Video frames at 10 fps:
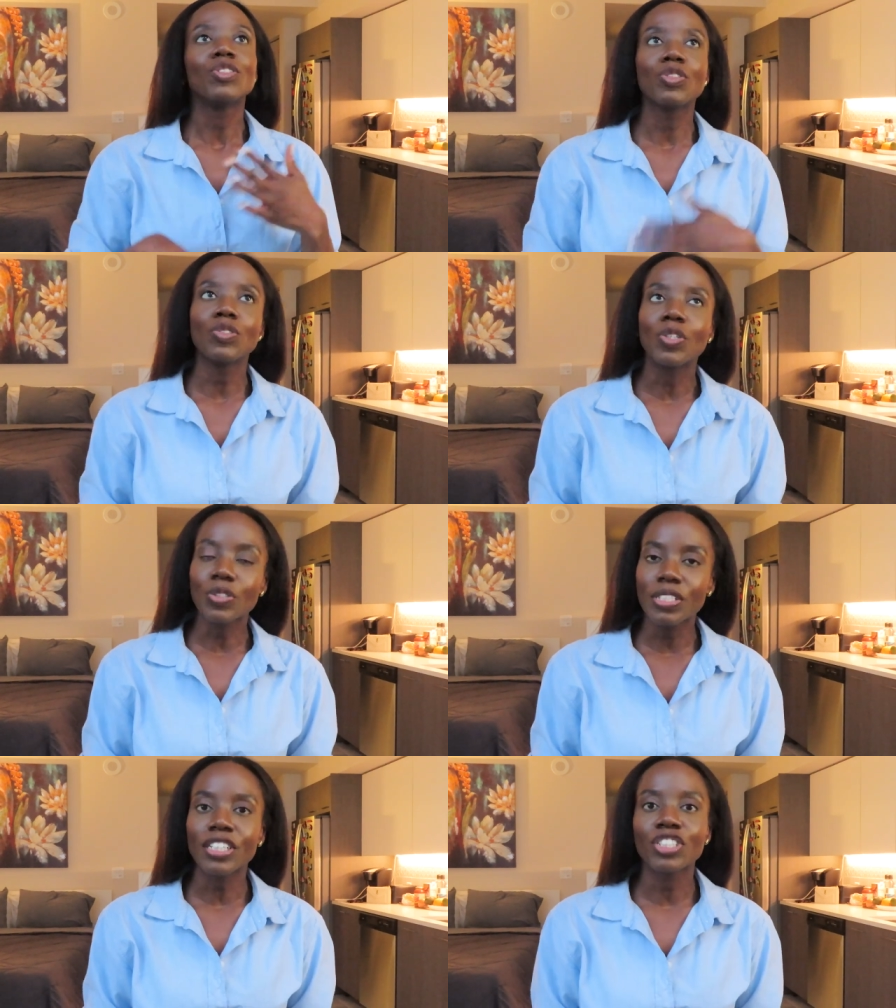do
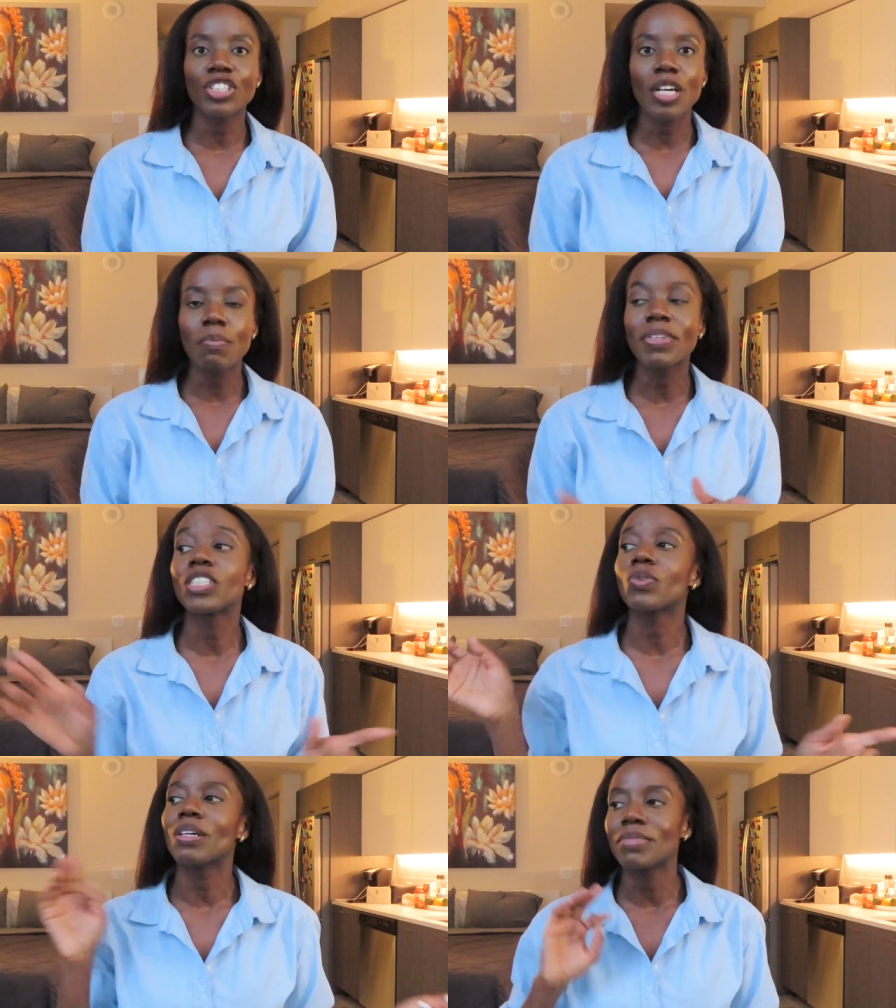go to the gym
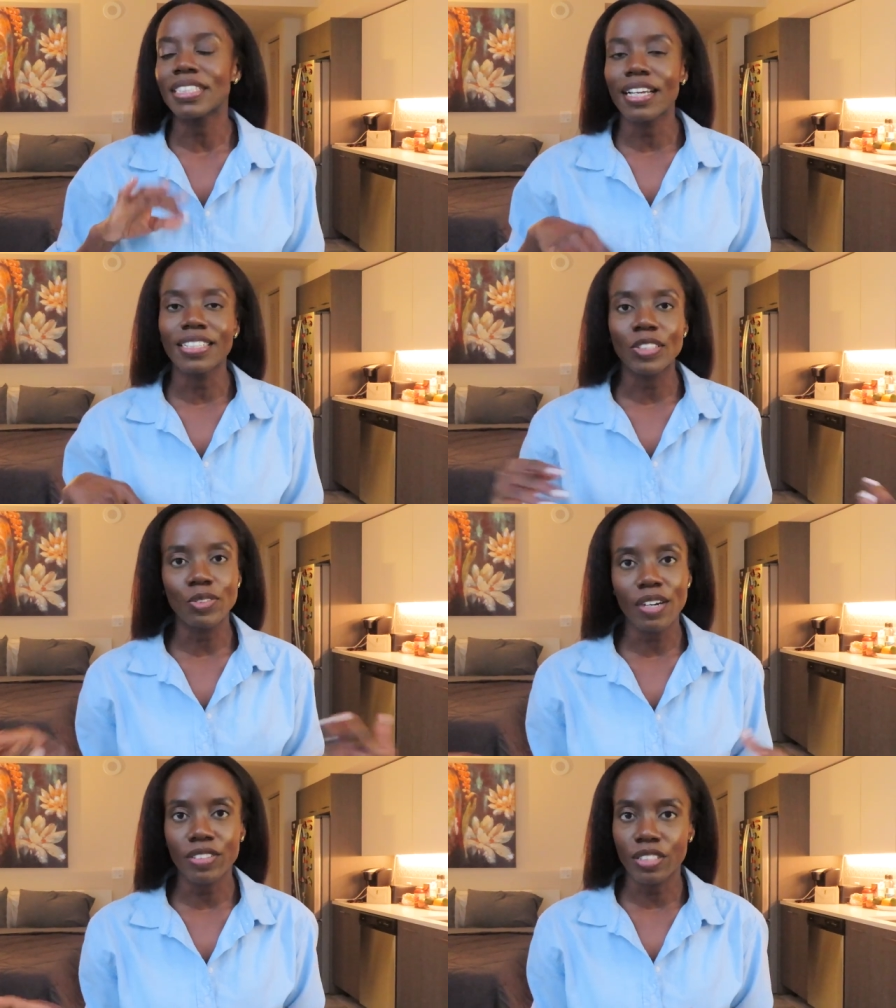because where I'm staying, they
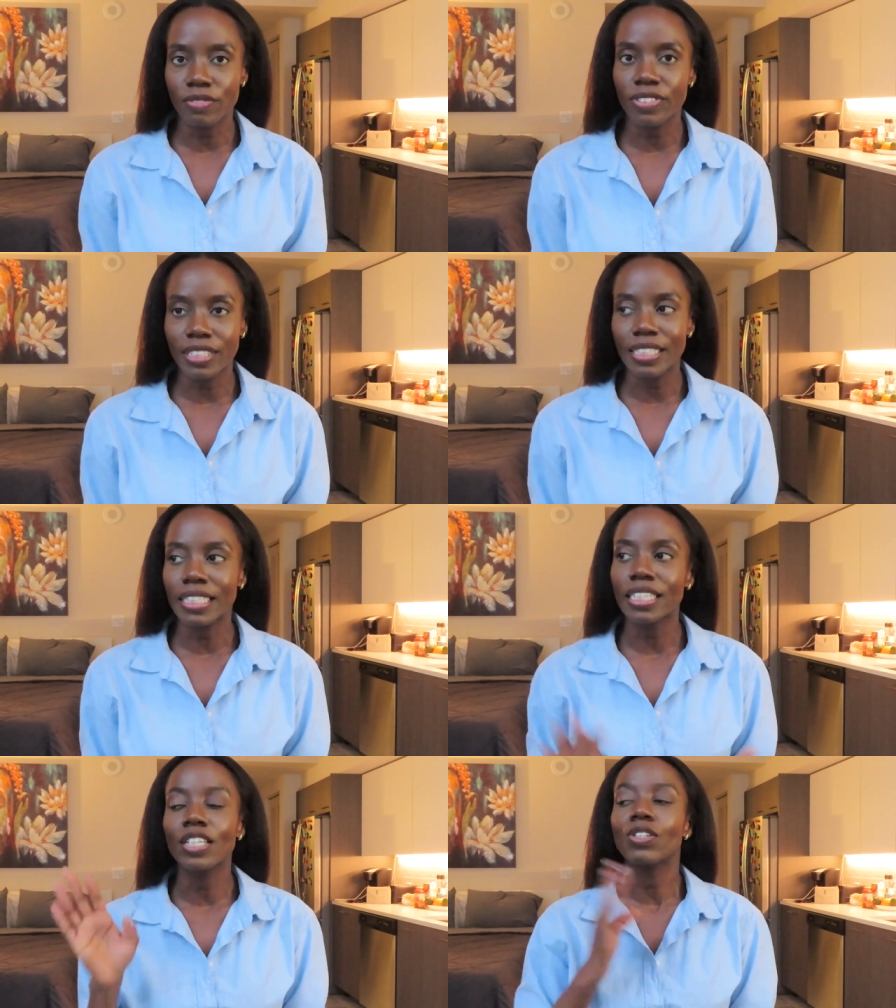do have a gym facility.